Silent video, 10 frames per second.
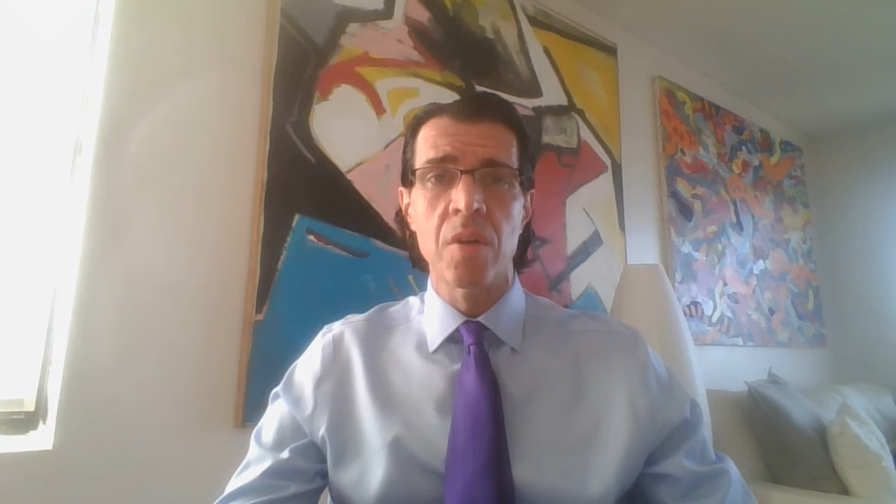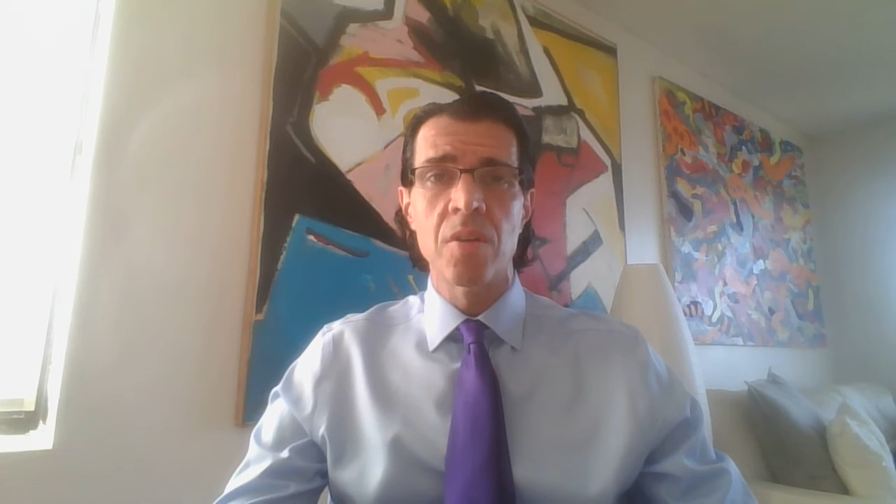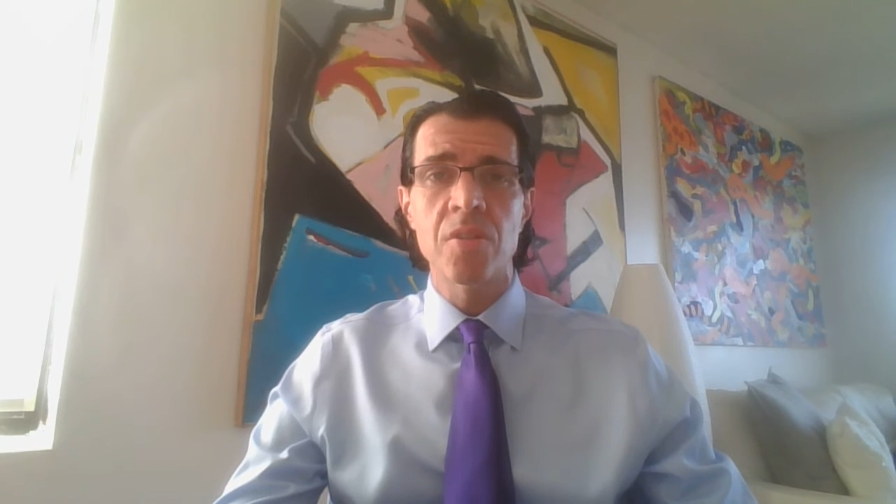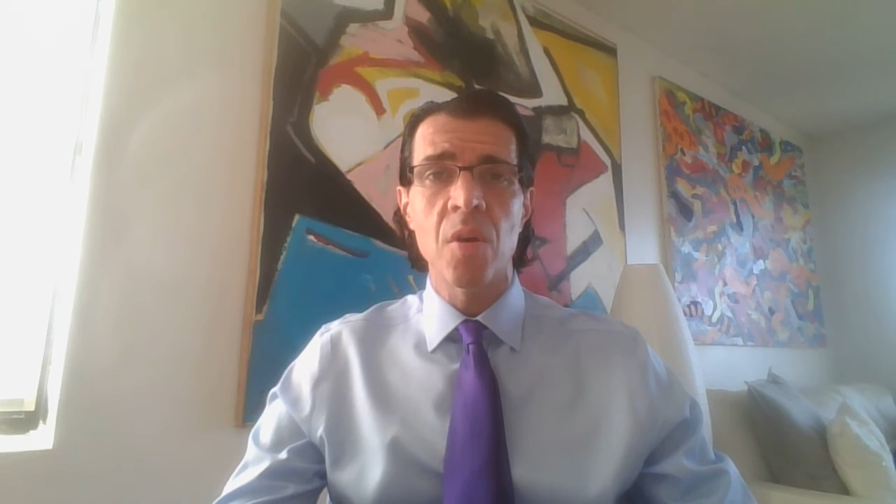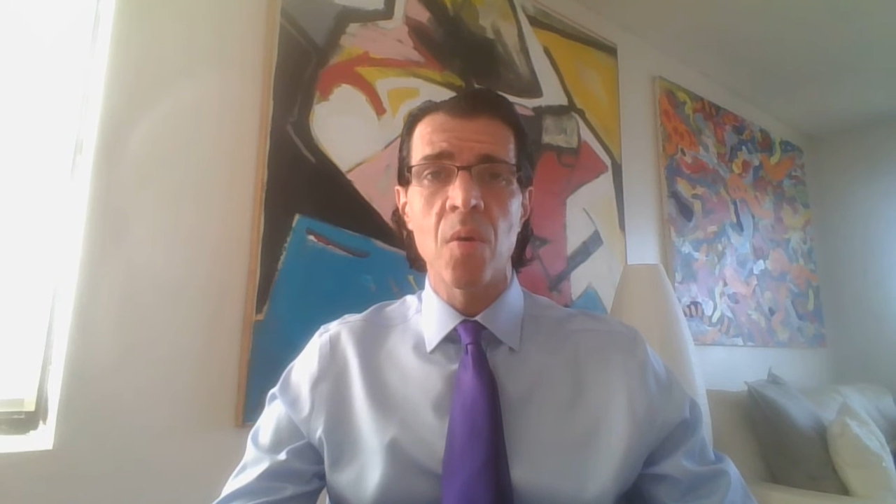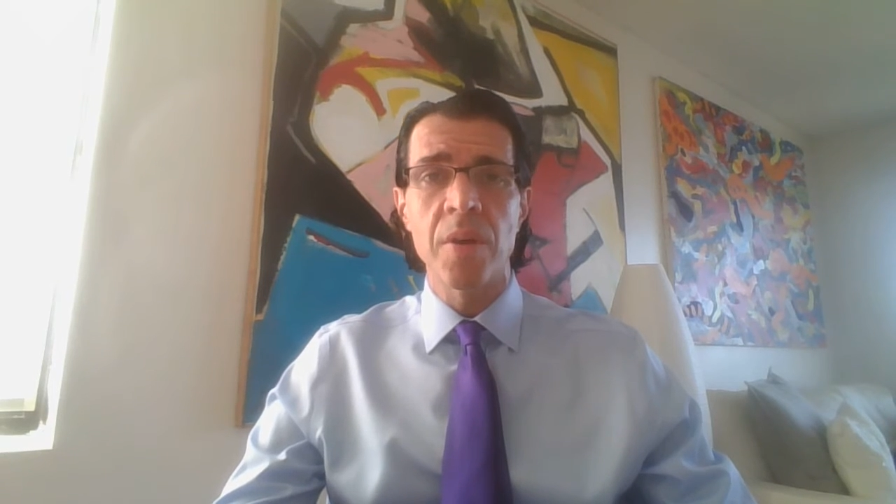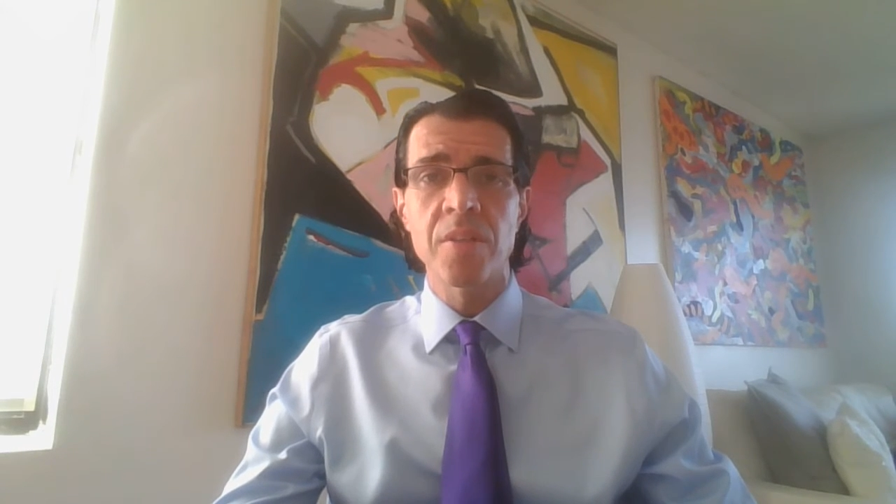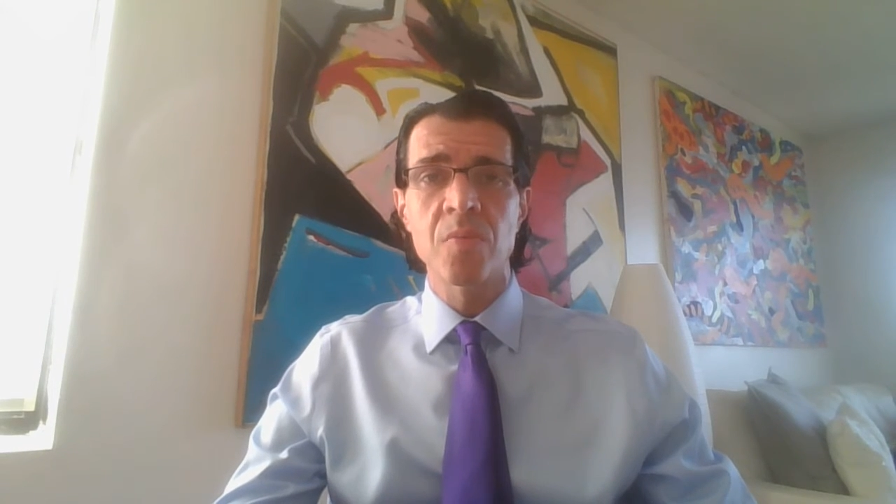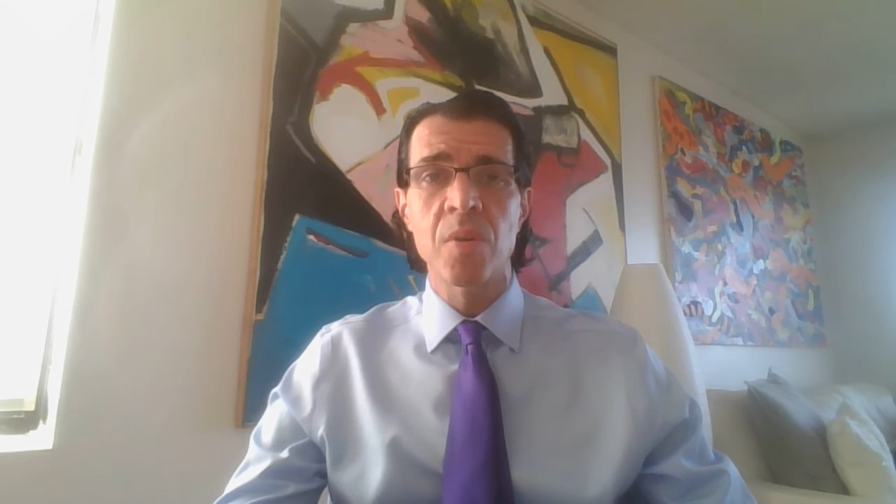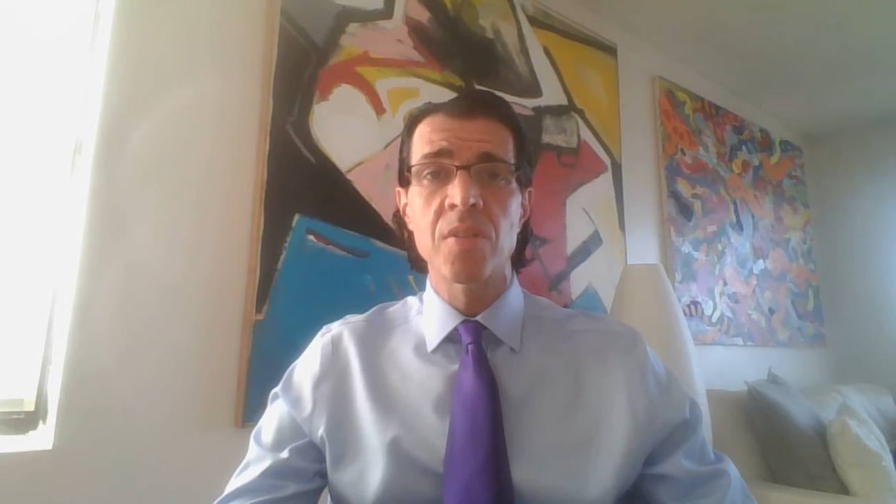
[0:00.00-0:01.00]
So
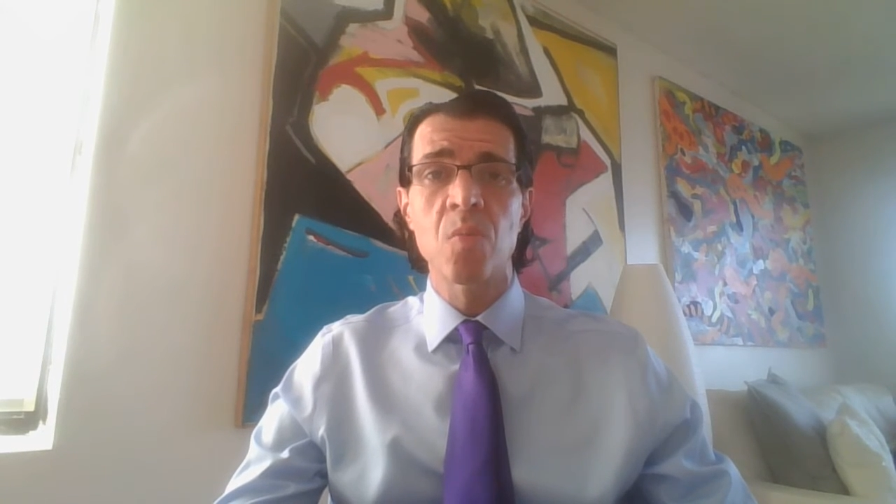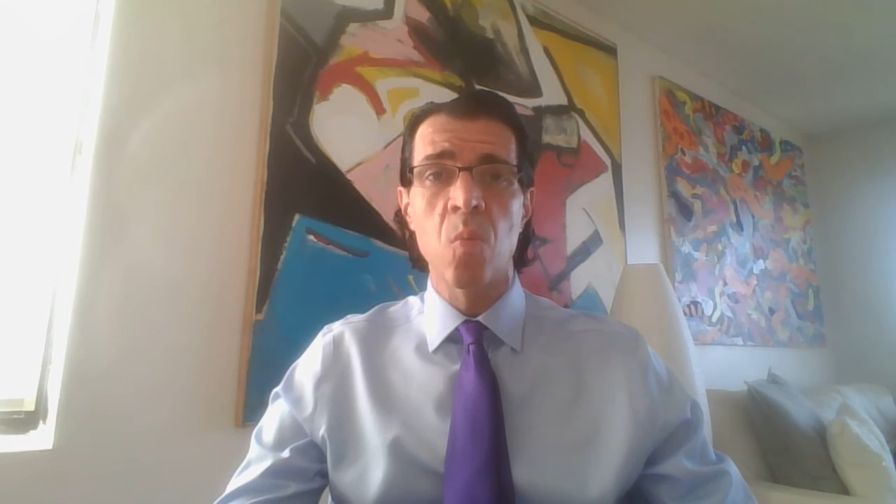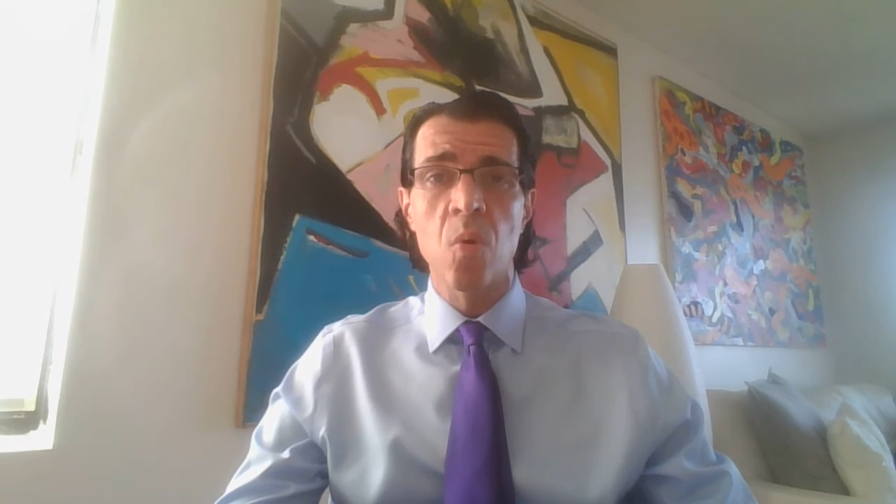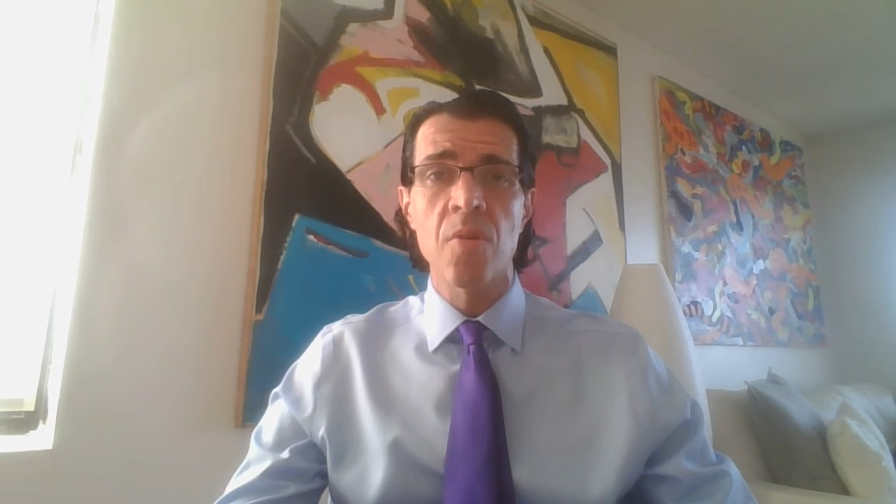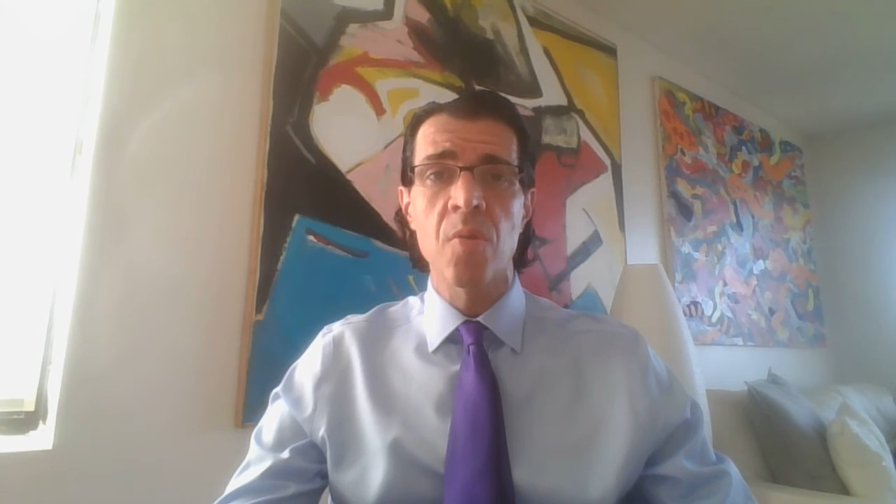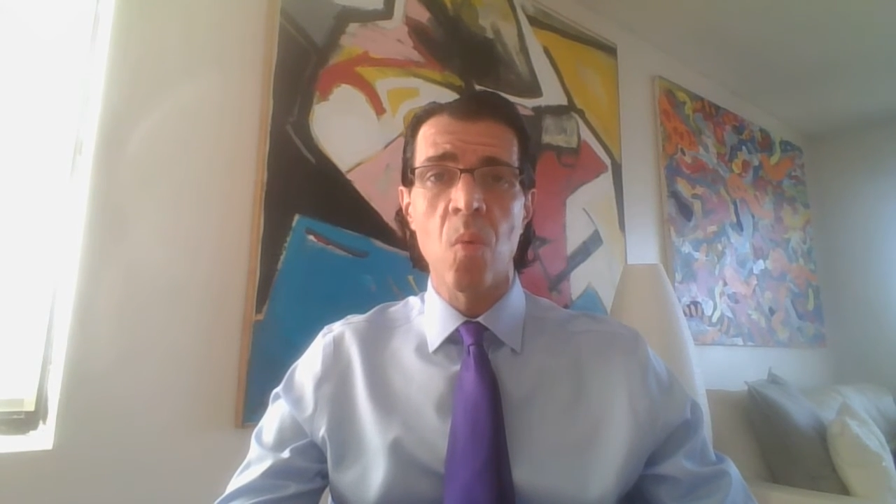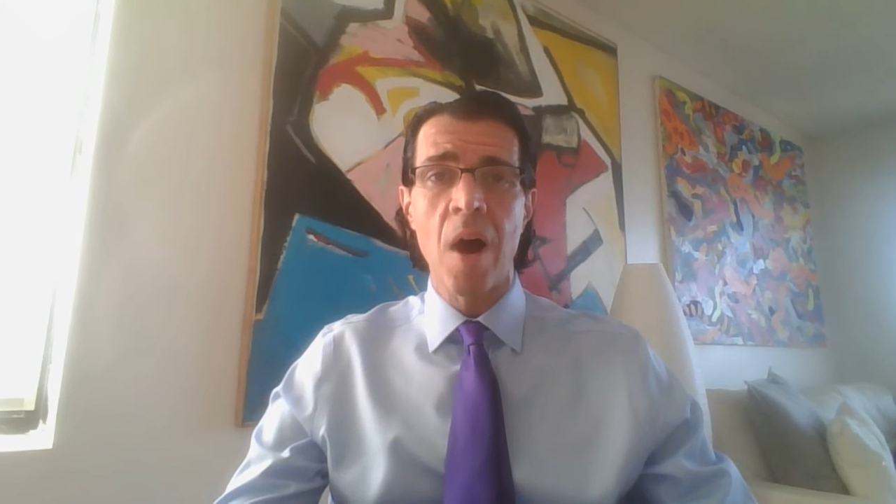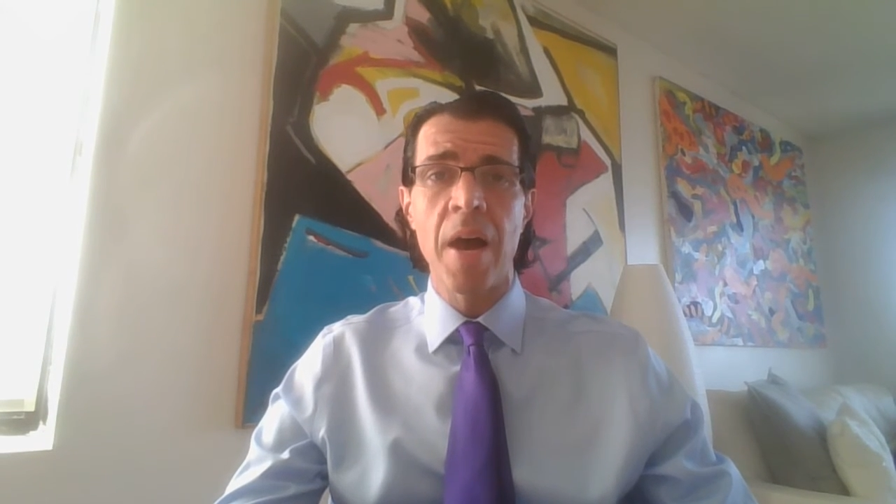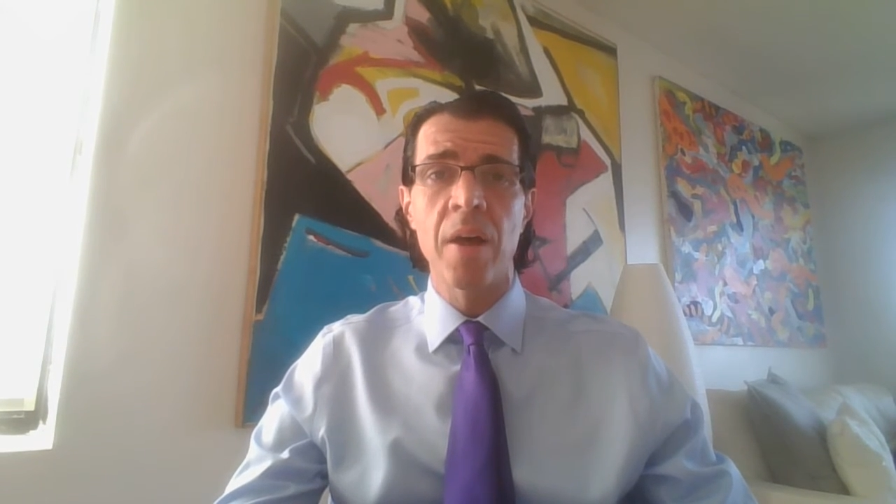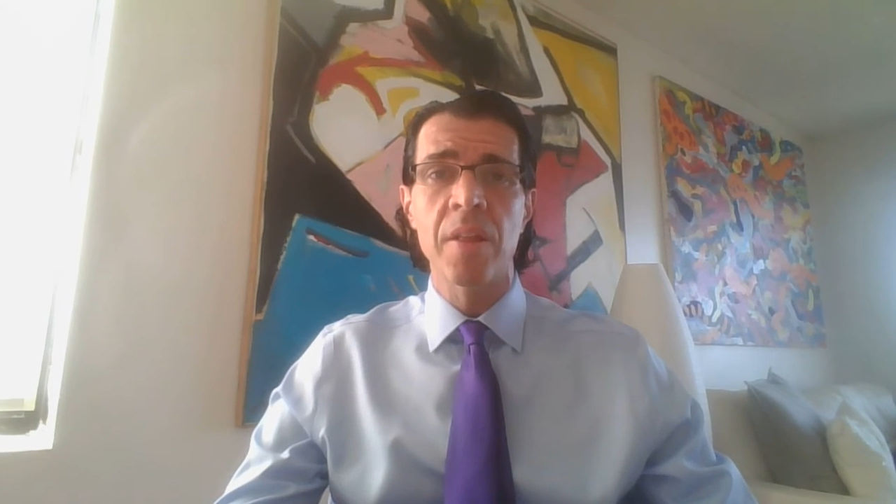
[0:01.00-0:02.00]
it's
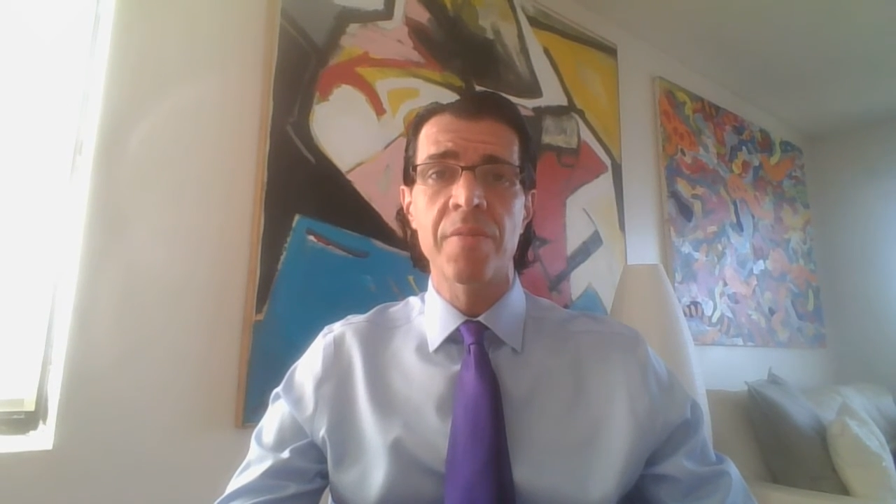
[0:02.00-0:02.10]
worthwhile,